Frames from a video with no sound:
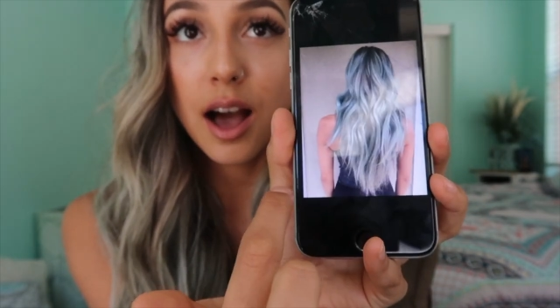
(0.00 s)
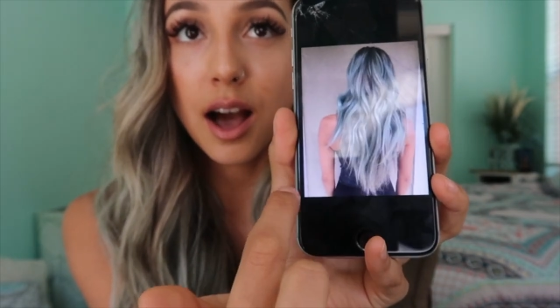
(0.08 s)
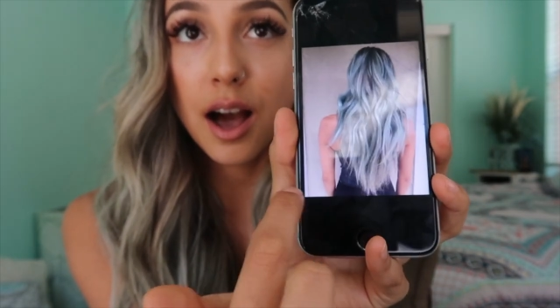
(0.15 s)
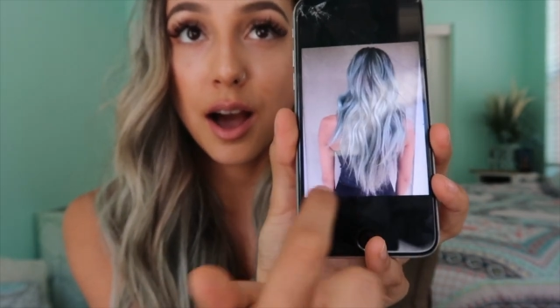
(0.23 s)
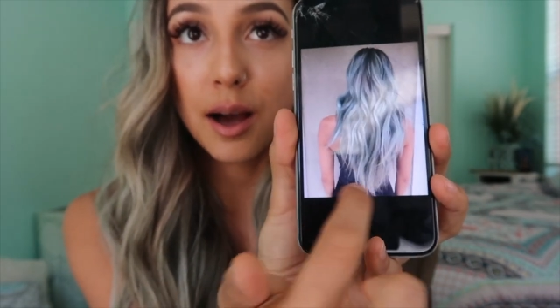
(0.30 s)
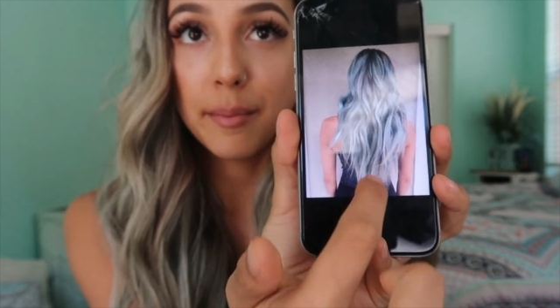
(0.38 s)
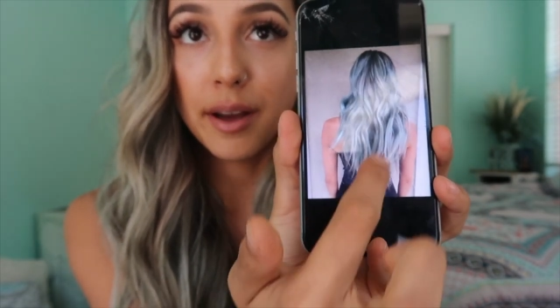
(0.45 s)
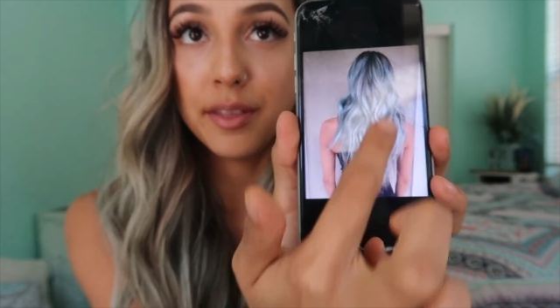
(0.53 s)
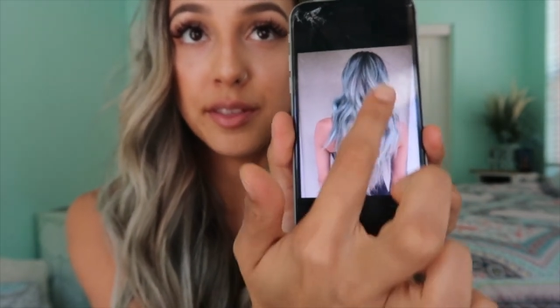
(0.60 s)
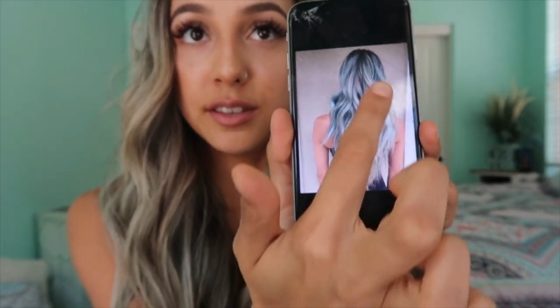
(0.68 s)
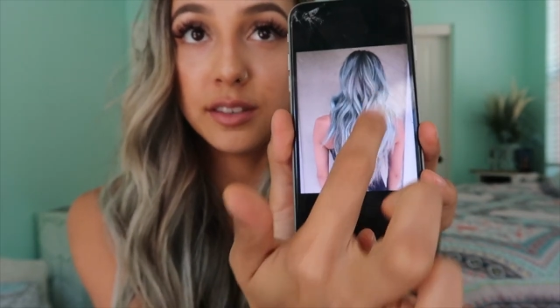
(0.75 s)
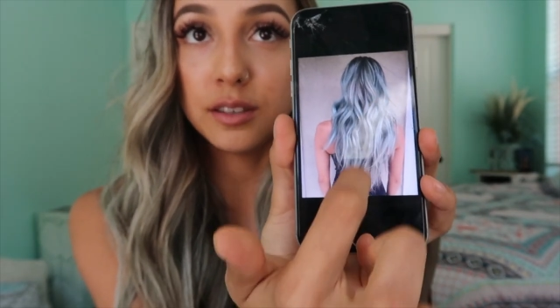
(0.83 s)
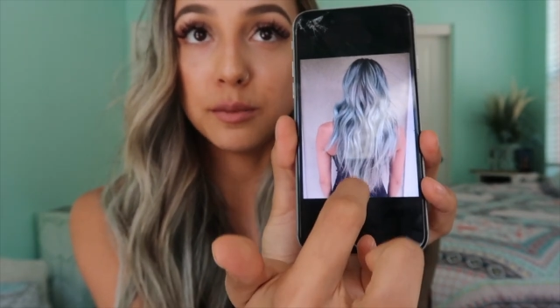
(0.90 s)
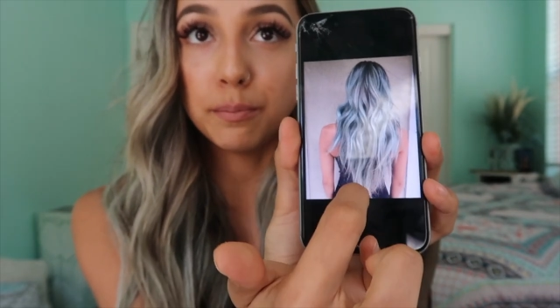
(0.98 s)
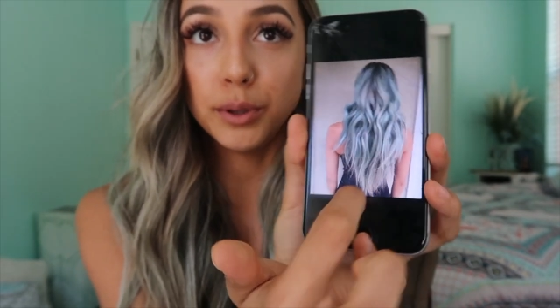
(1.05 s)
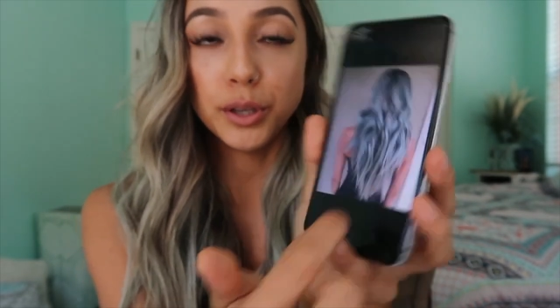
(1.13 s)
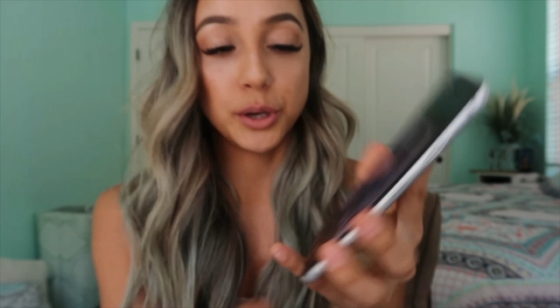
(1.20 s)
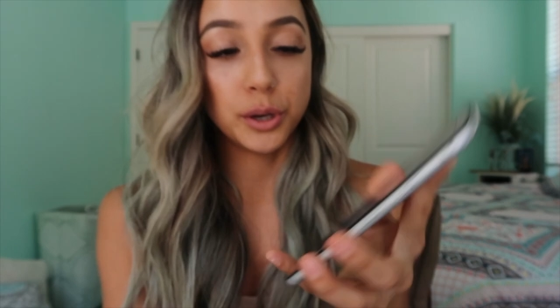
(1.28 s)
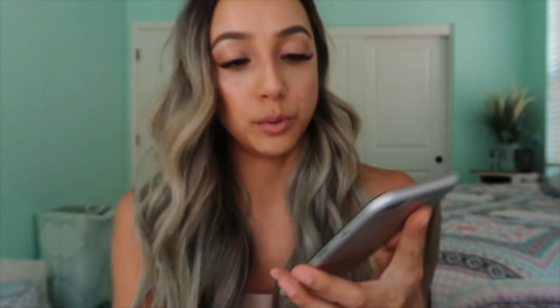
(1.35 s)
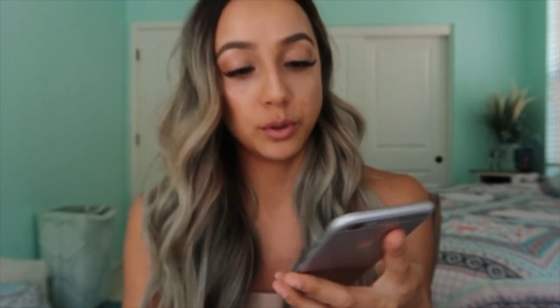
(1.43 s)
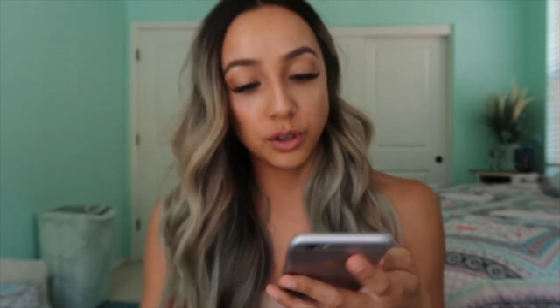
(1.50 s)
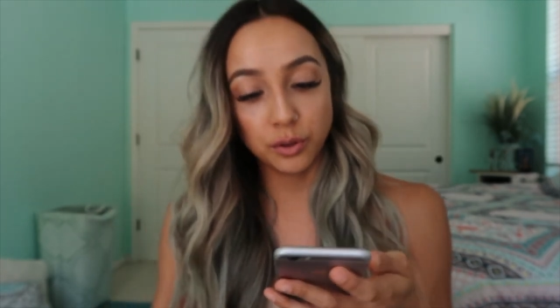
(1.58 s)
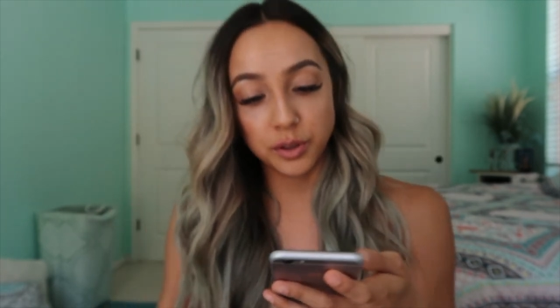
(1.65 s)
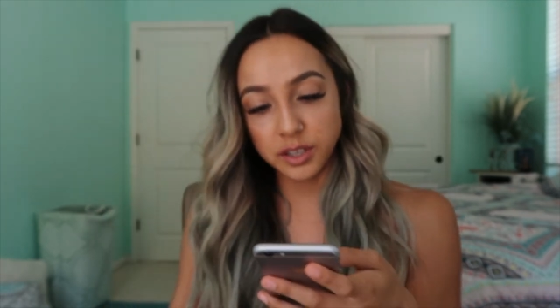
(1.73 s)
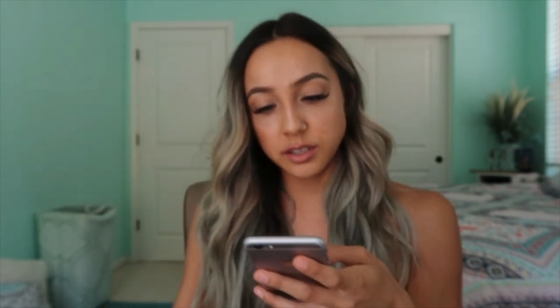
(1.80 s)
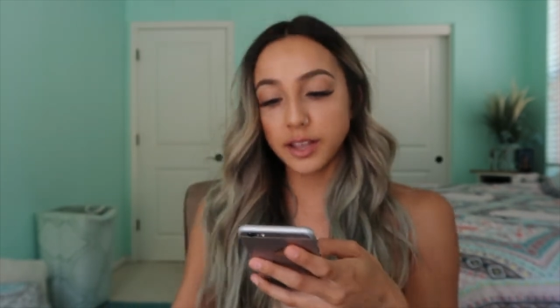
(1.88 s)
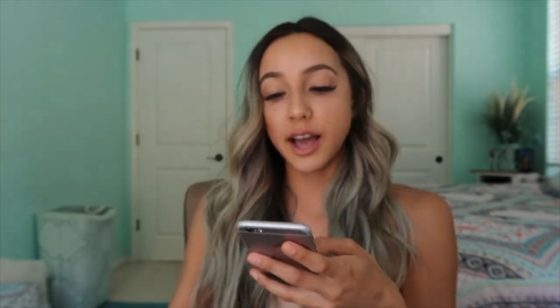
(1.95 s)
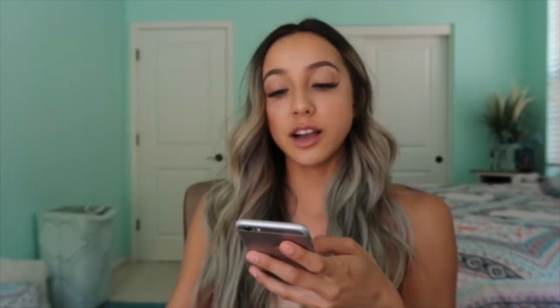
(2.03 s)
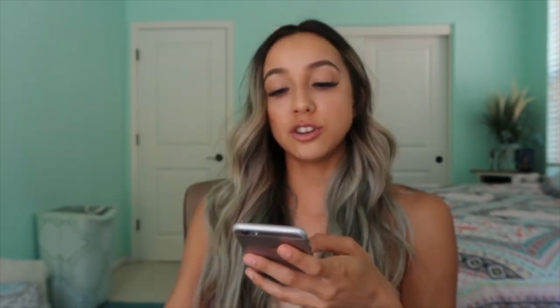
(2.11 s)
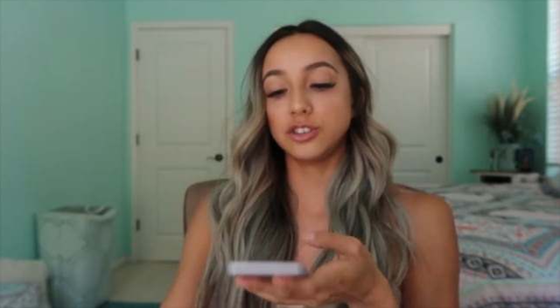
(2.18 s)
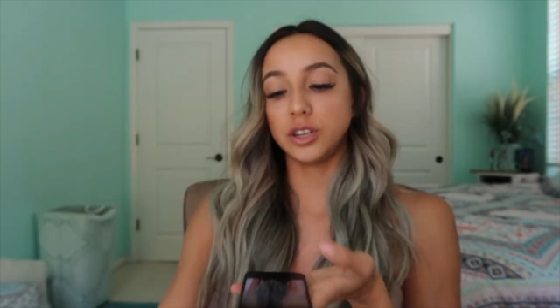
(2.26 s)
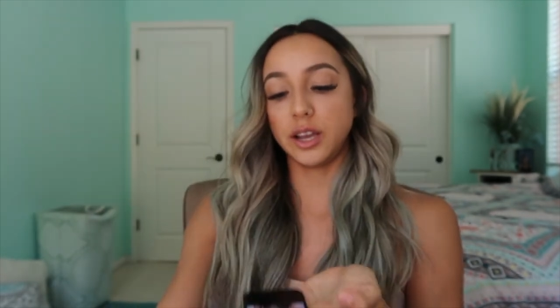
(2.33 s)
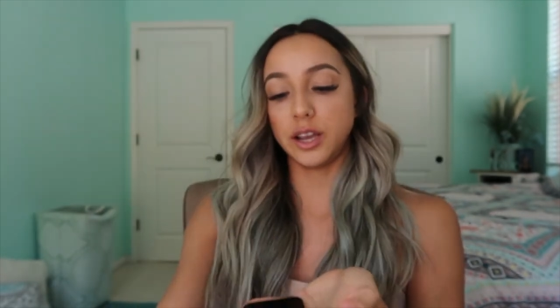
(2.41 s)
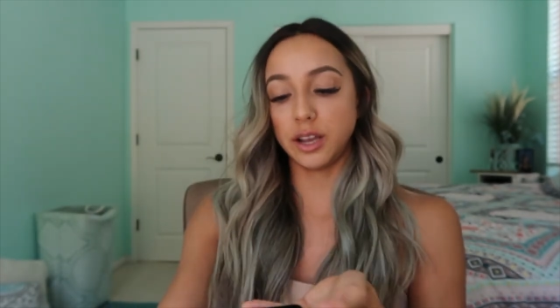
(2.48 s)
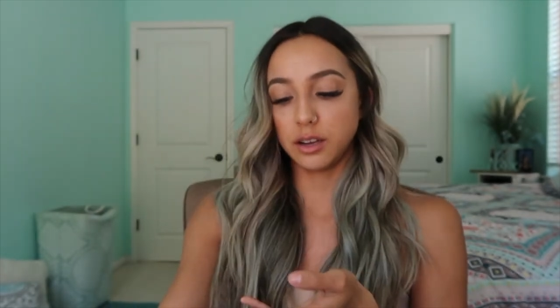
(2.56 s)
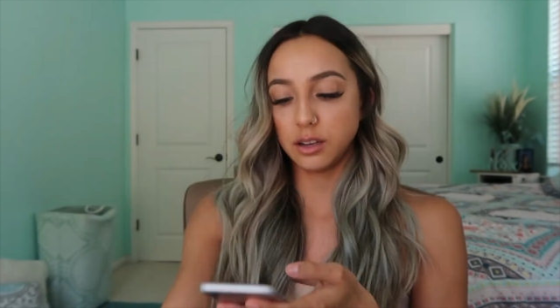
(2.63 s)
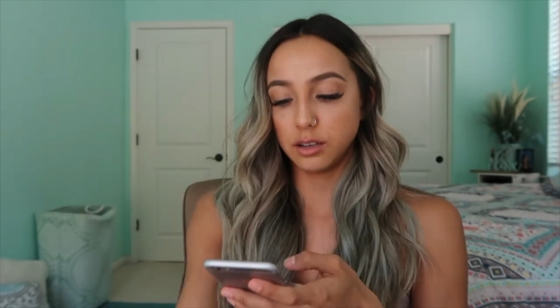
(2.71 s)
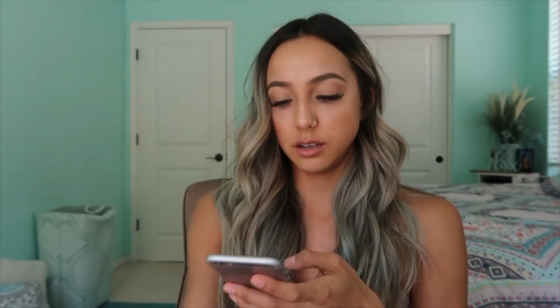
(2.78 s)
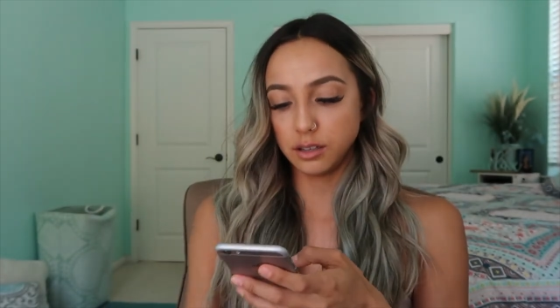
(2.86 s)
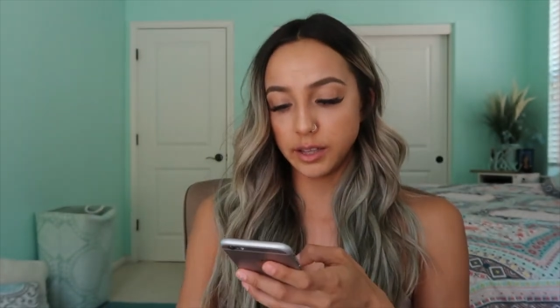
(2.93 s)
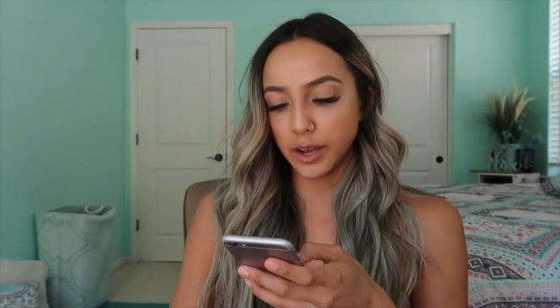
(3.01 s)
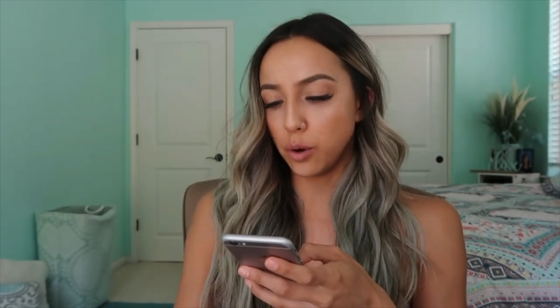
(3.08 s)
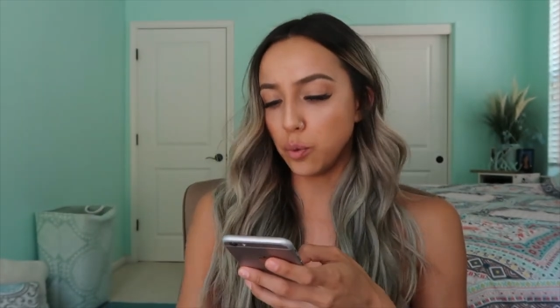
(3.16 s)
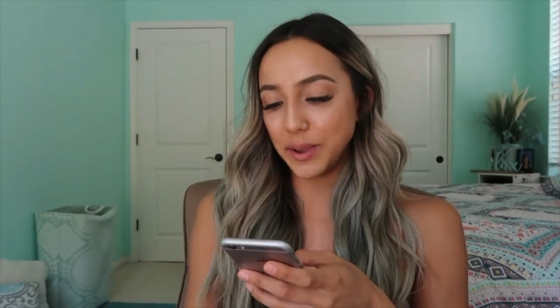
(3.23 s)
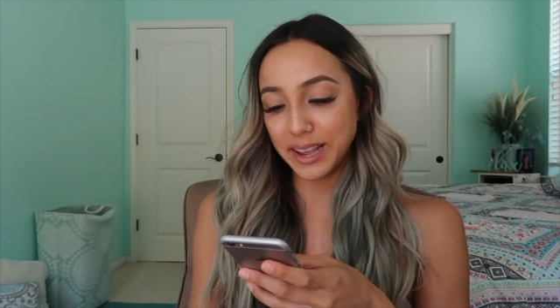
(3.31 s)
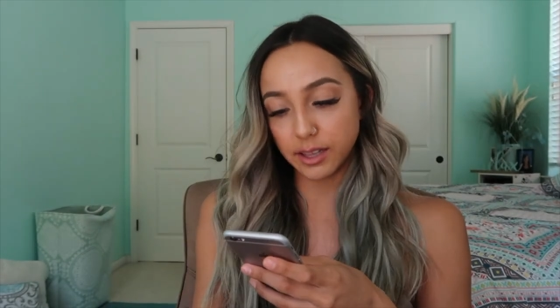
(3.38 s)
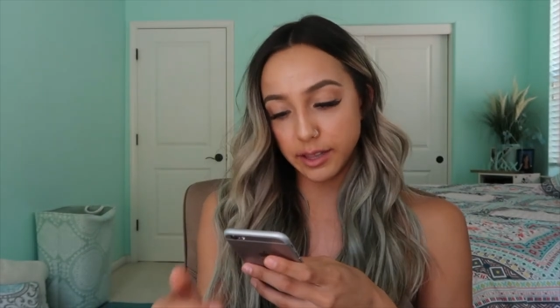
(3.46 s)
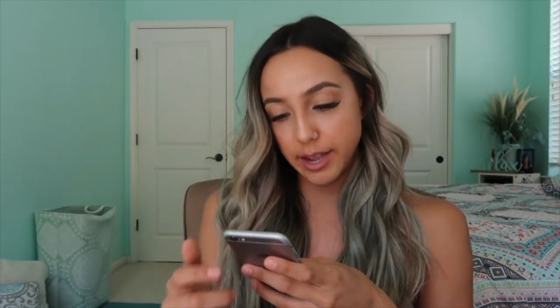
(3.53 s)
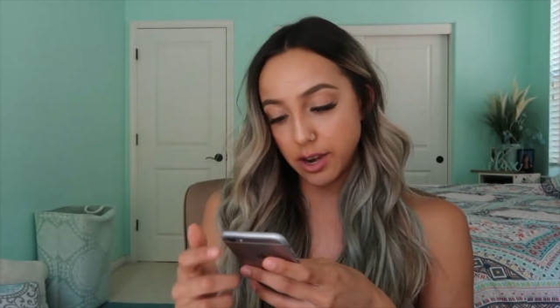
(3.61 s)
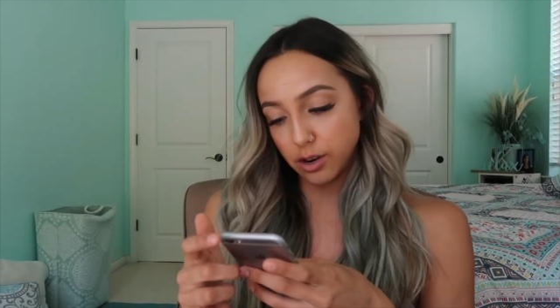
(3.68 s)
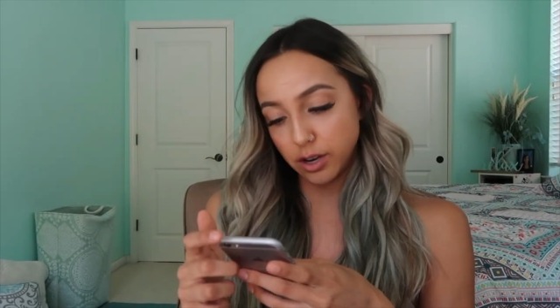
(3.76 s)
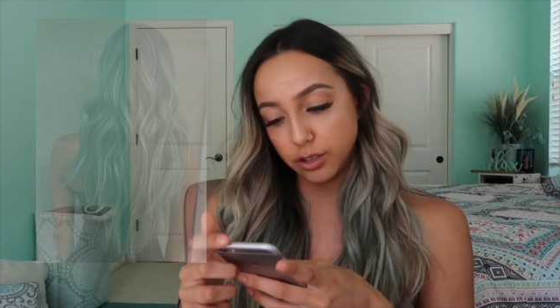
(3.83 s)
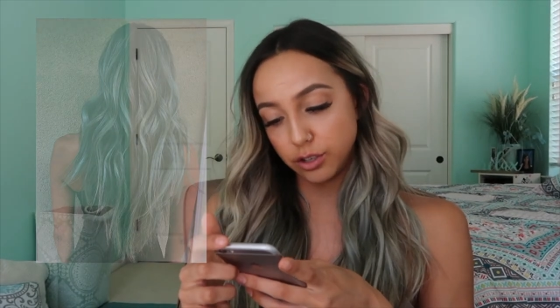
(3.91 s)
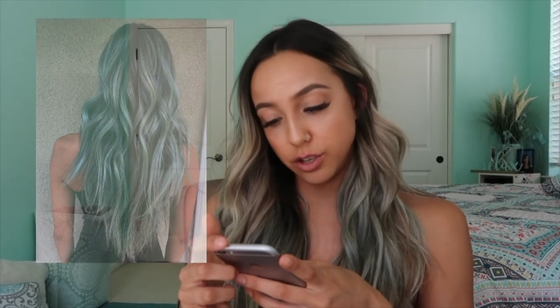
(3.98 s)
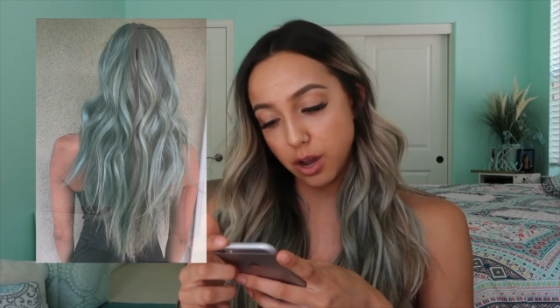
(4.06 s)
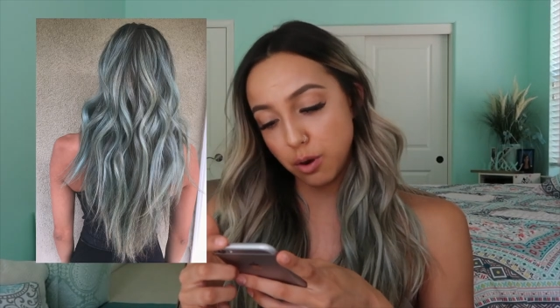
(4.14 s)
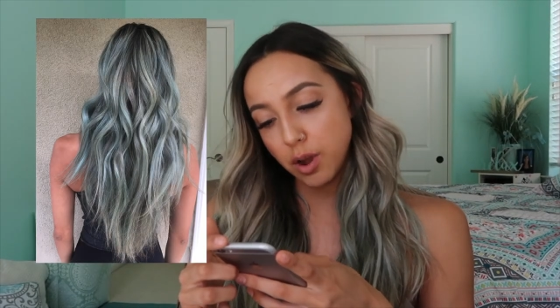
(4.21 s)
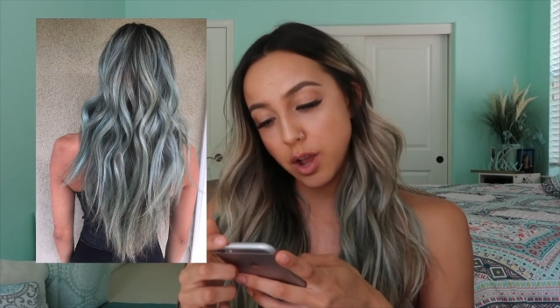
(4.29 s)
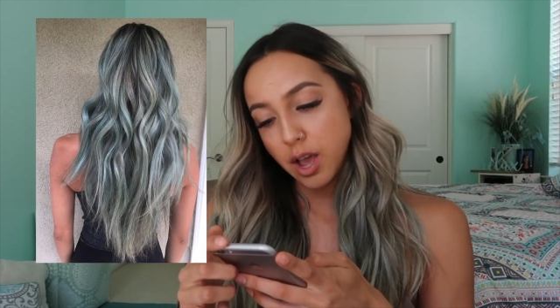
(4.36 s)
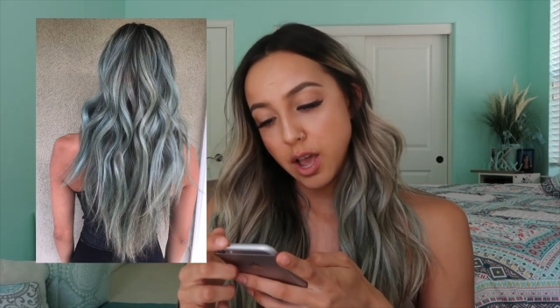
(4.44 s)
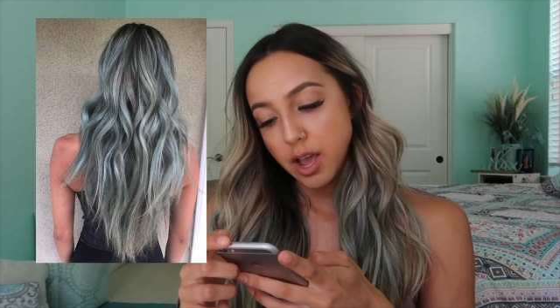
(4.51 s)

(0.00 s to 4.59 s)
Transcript: um, and this is blue. So this is actually like a week later or so